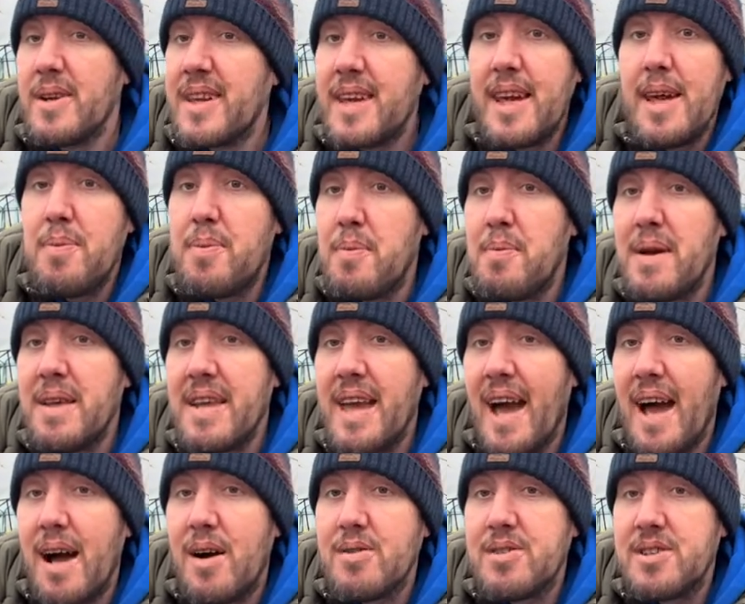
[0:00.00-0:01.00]
Keep them in your
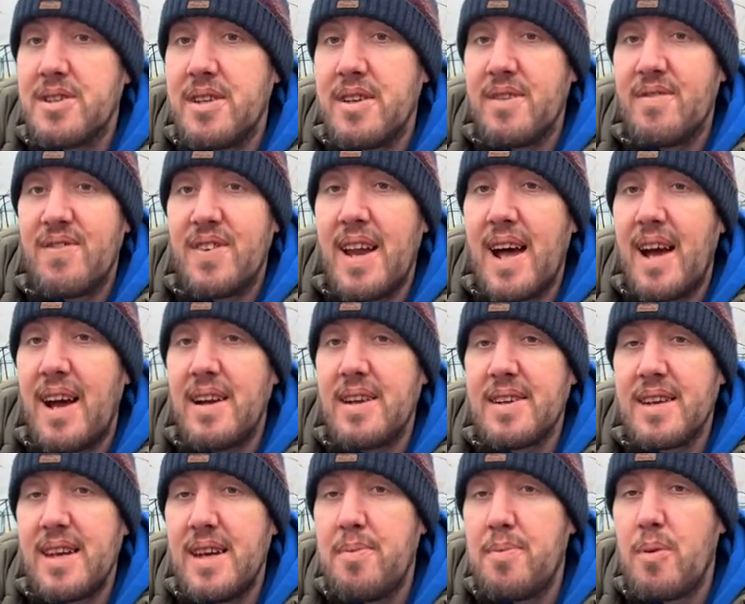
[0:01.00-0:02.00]
house and your flat,
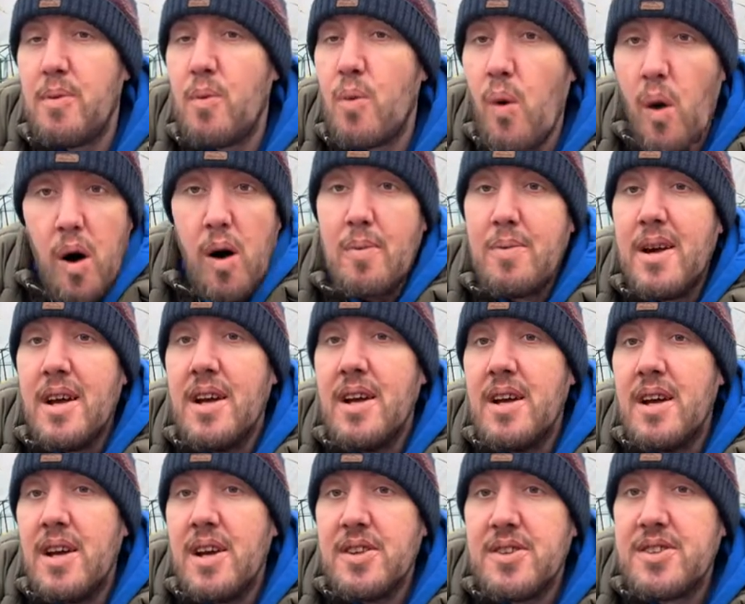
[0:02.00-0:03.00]
keep them warm
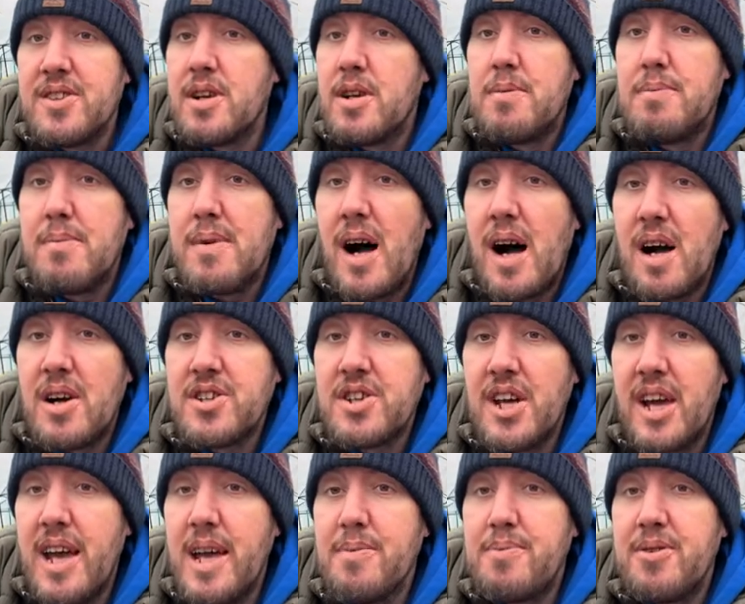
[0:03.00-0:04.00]
until March,
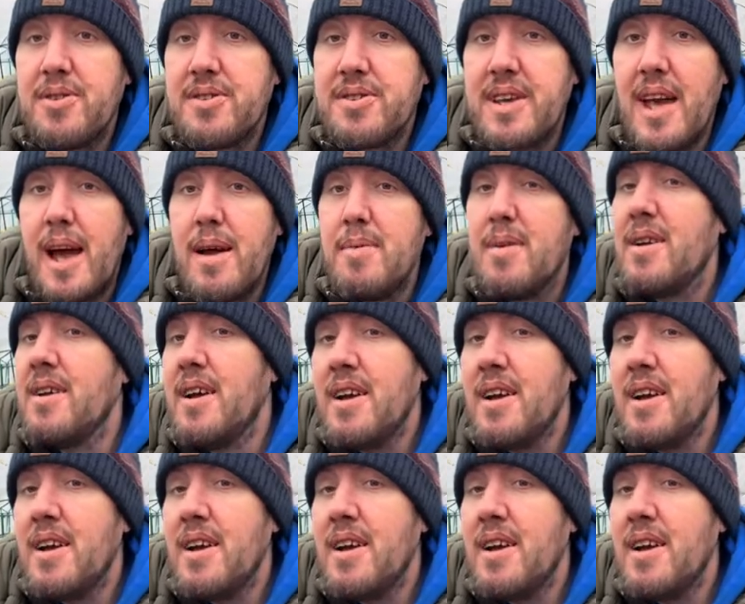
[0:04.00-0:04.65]
April time.